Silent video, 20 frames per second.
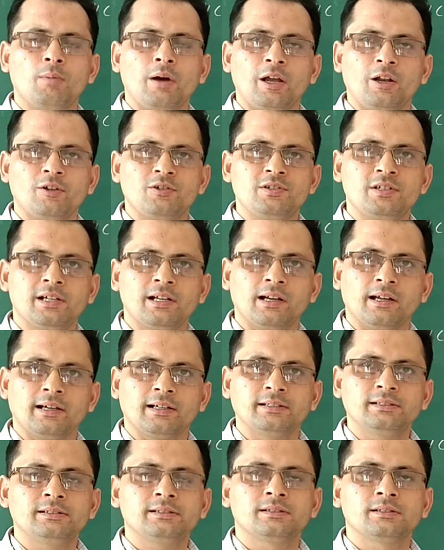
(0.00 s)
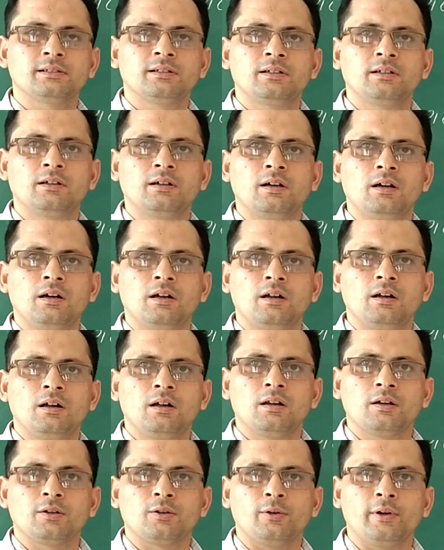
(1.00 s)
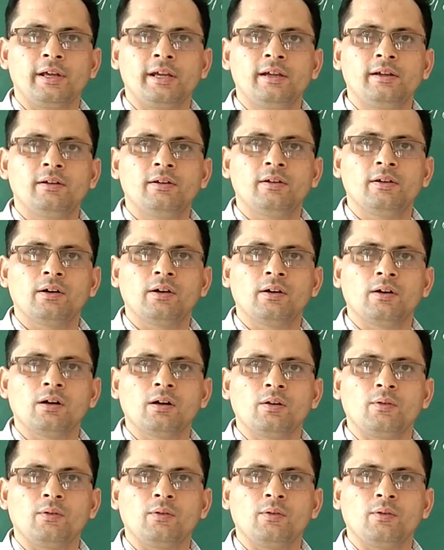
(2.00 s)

biology class. Today